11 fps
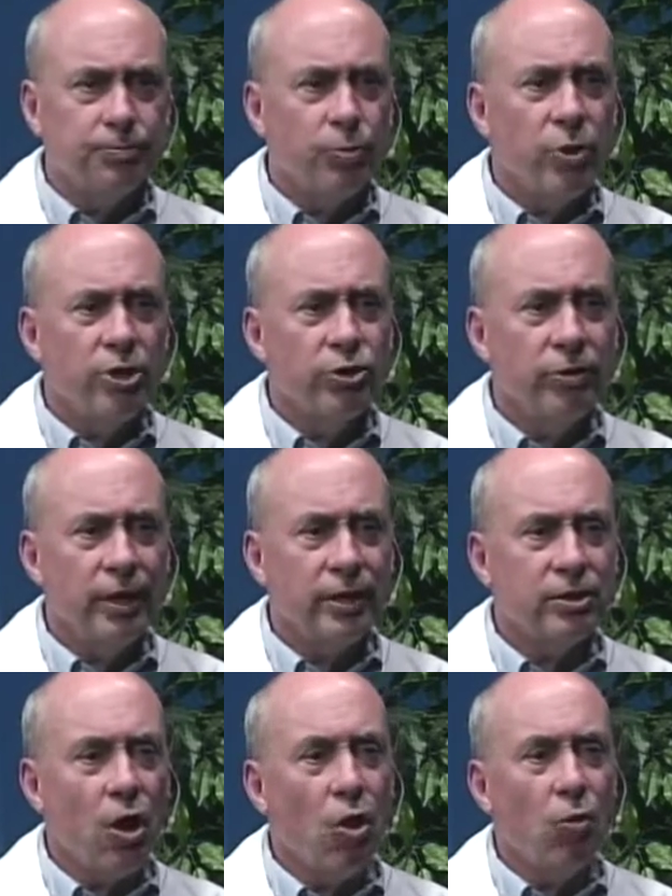pressure that's
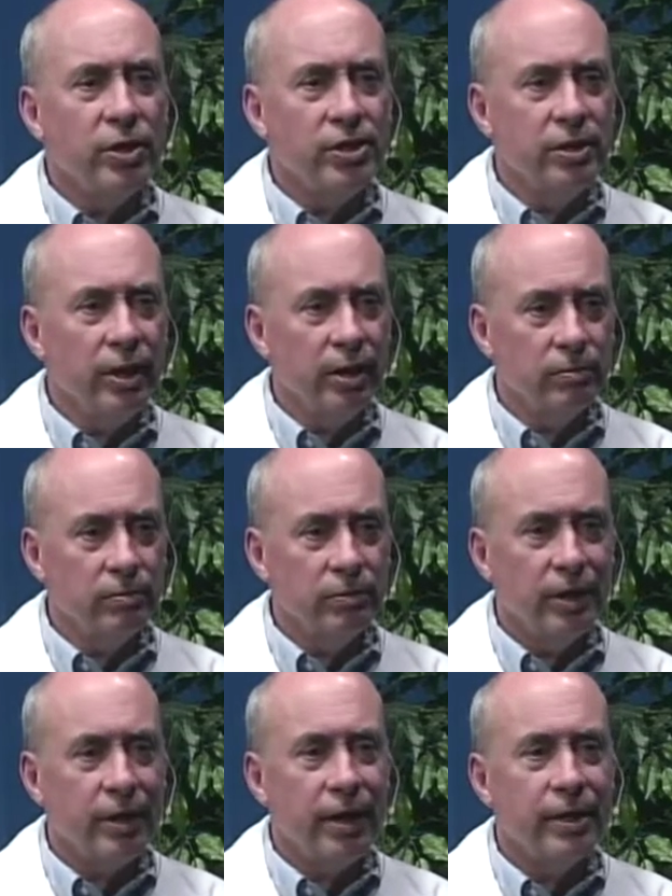always there,
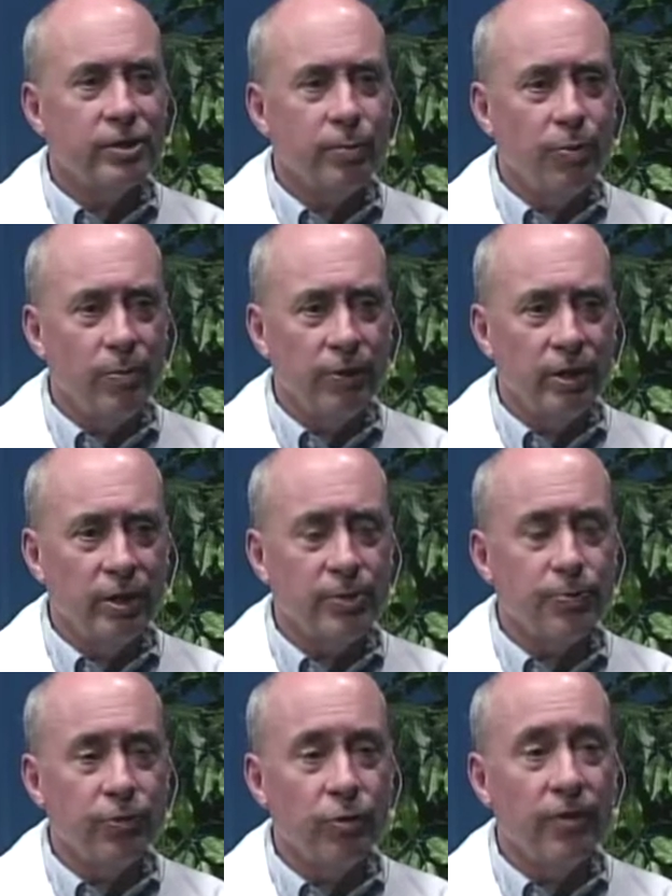that it has to pump against
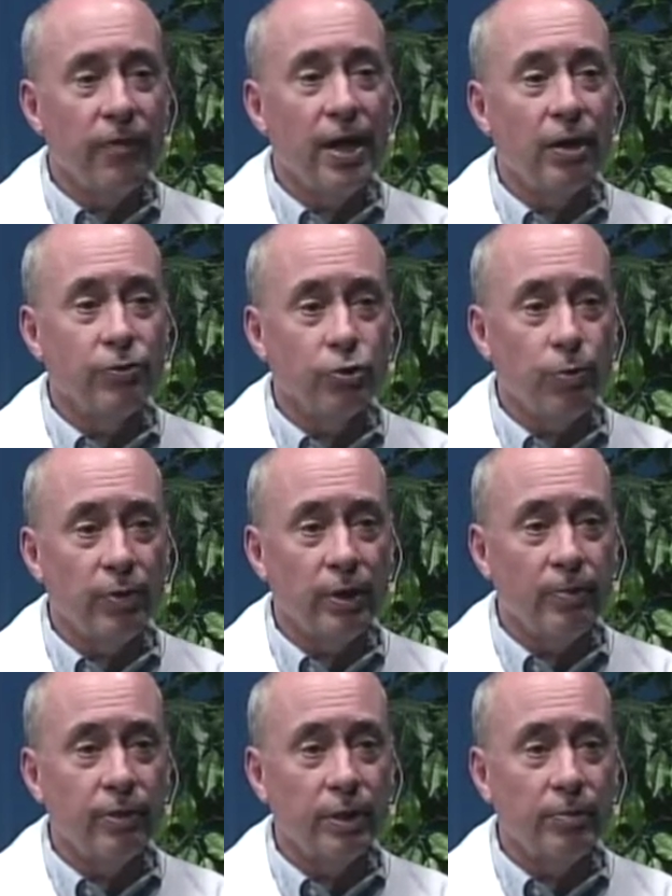before the valves open
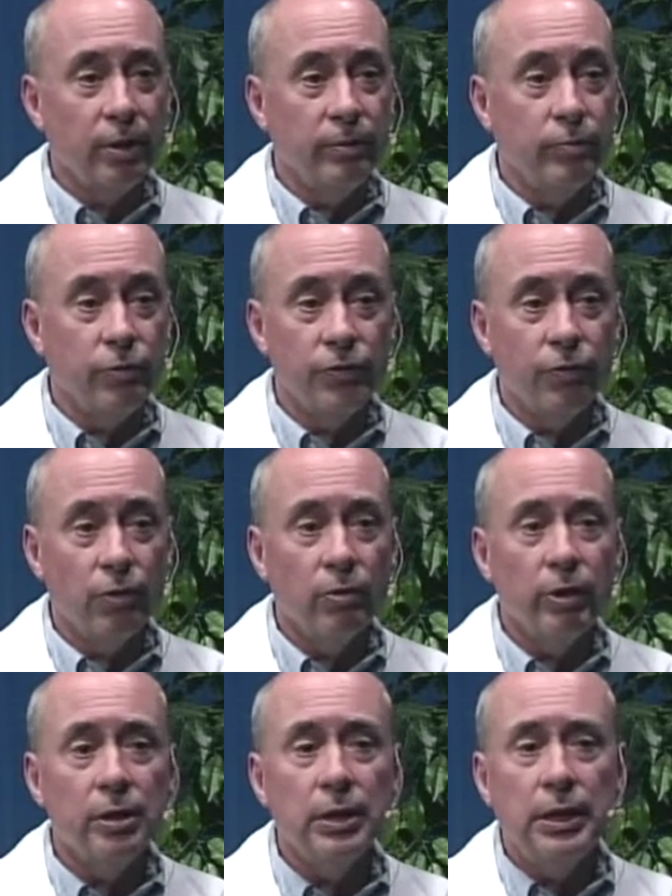up and the blood moves
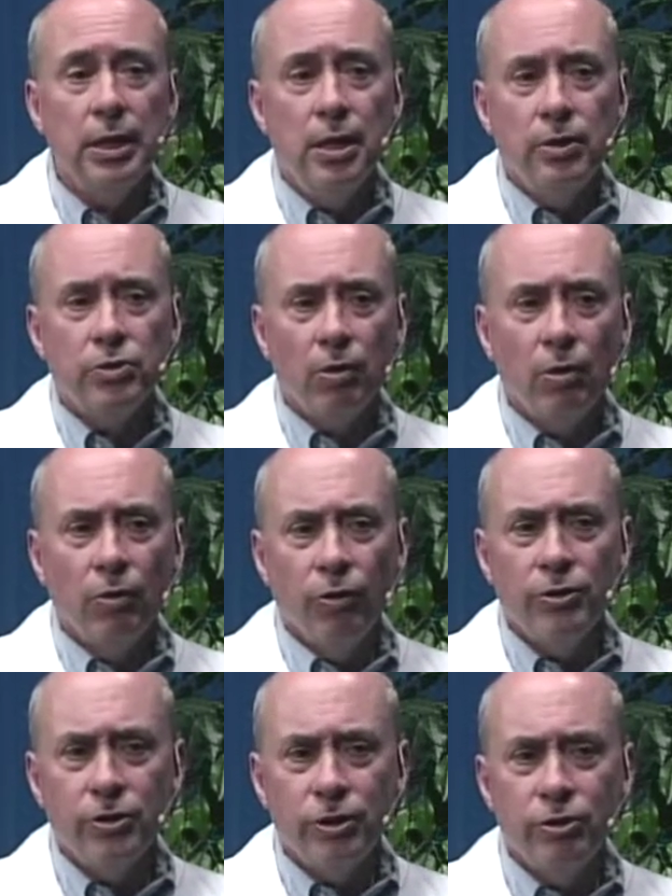forward. So
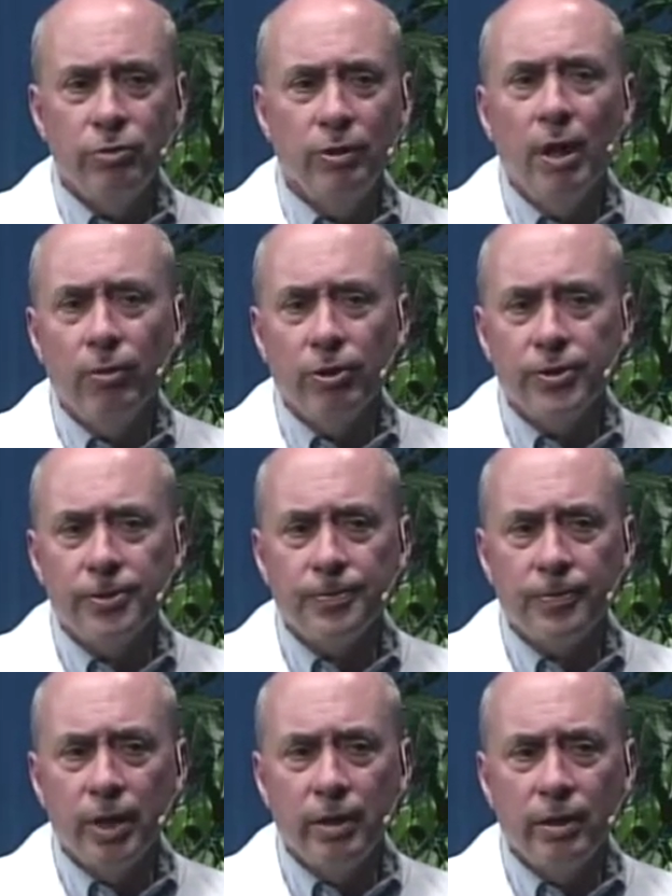those are the 2 numbers.
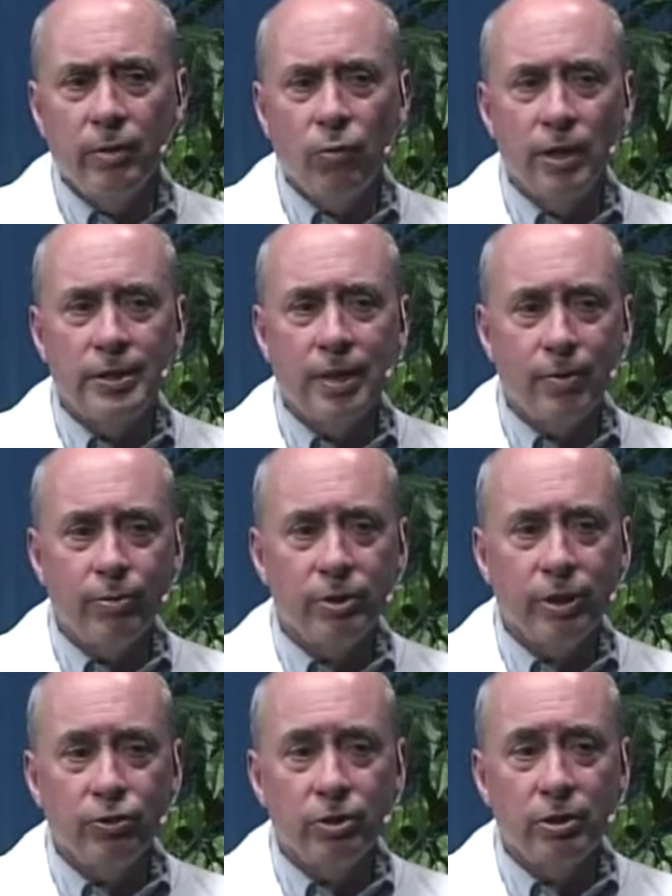And then what is
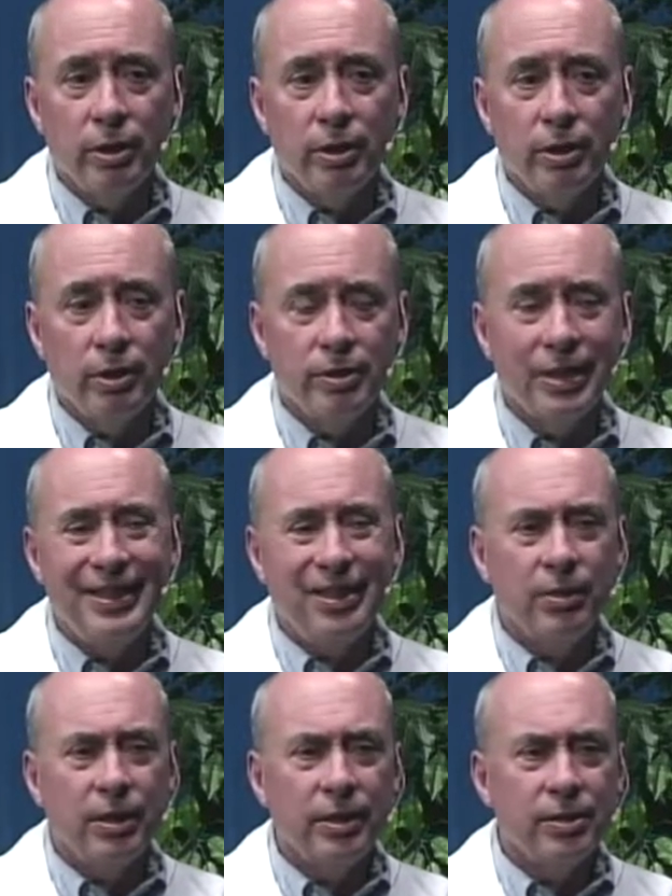hypertension is
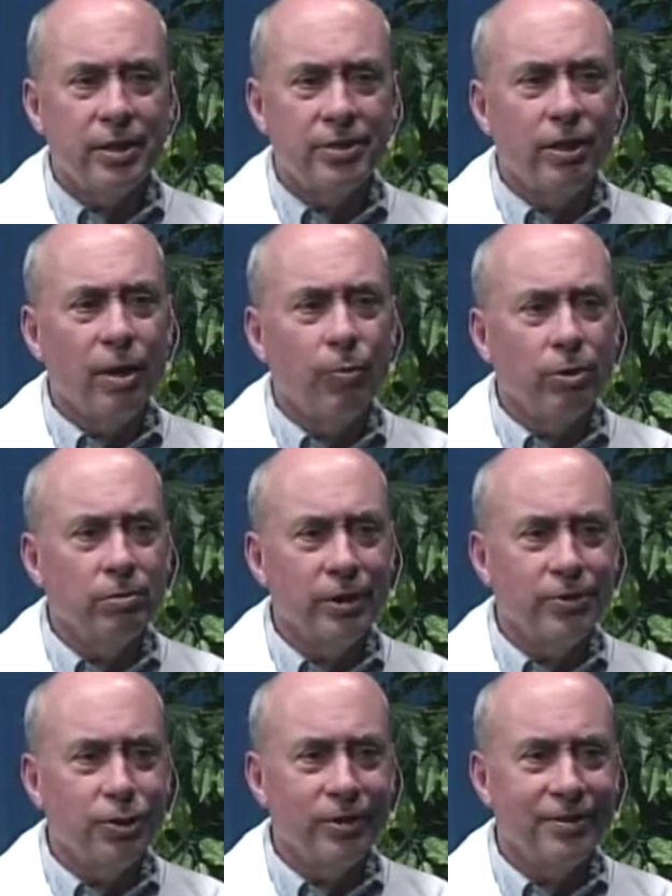It's a number.
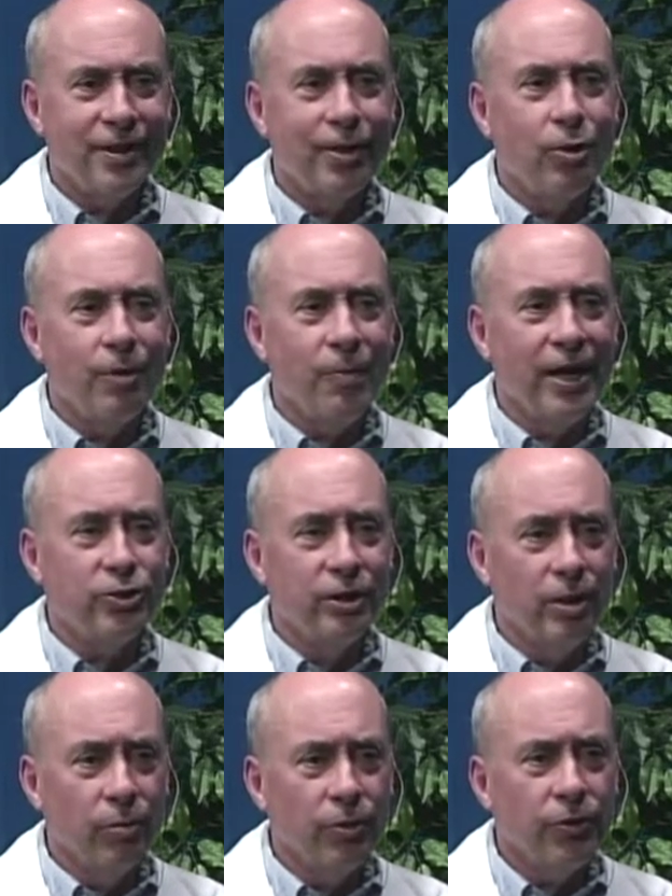It's I call them magic
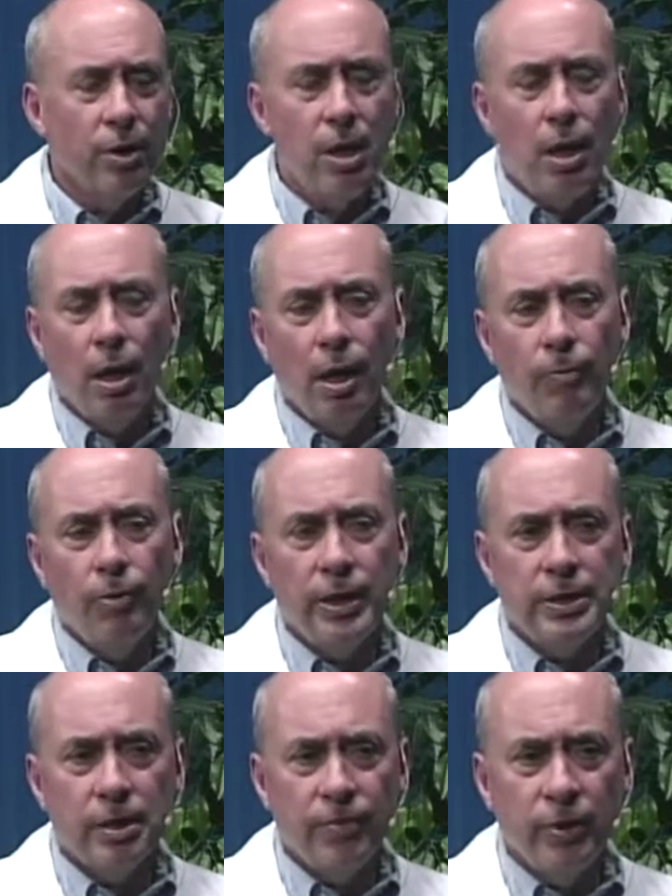numbers, but it's
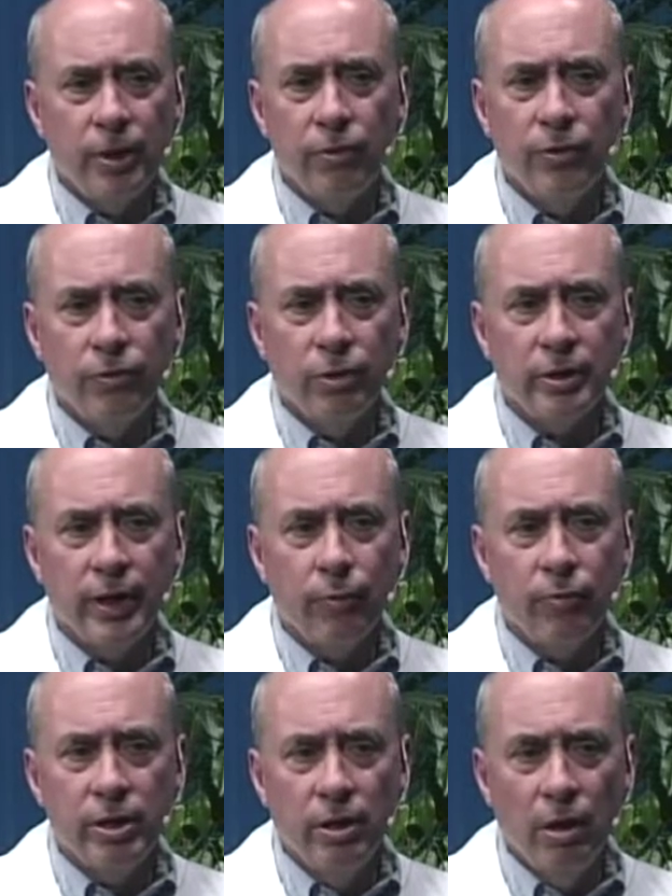something that we've looked at.
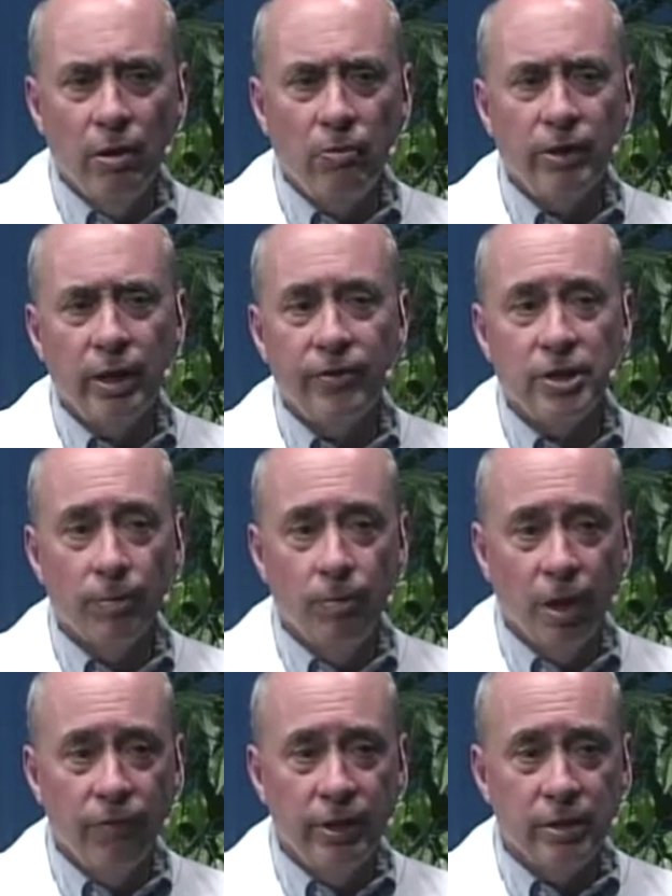We know that if it's
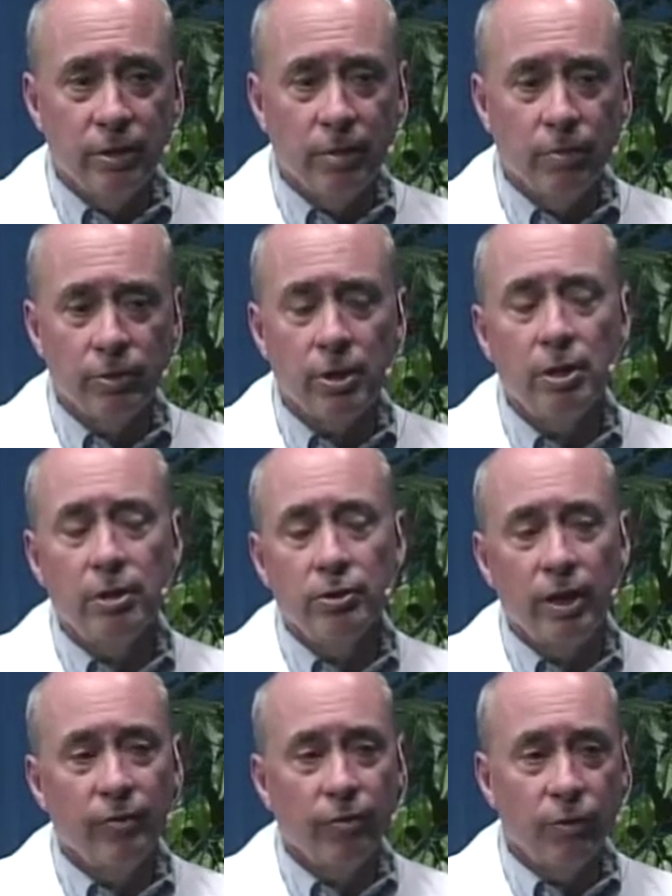above these numbers, you
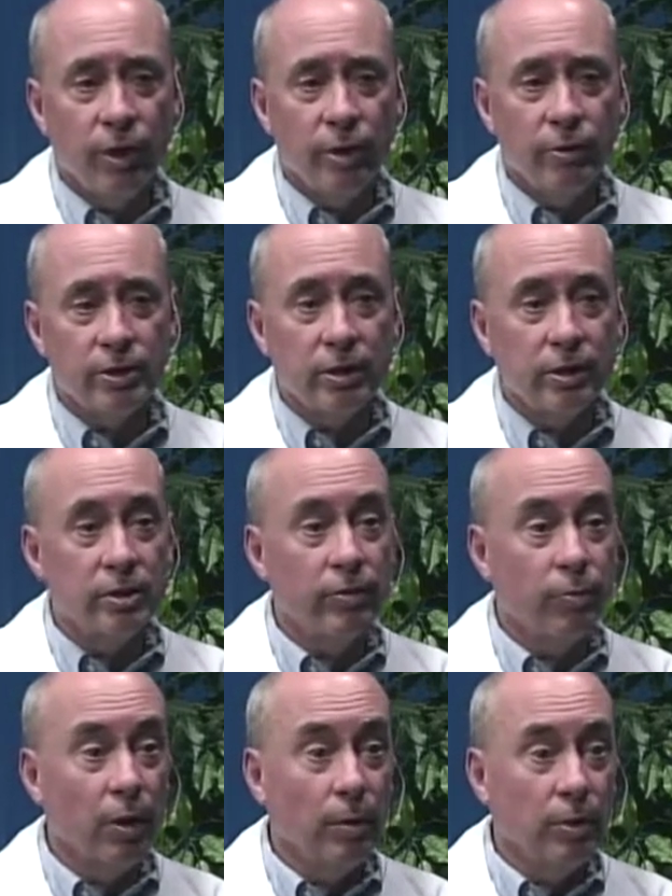have greater incidence of
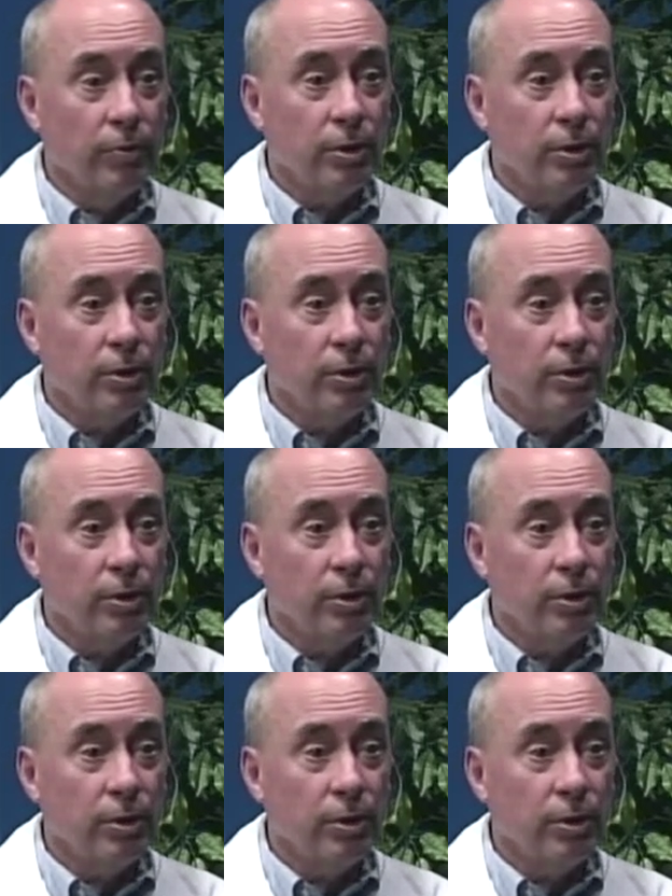problems.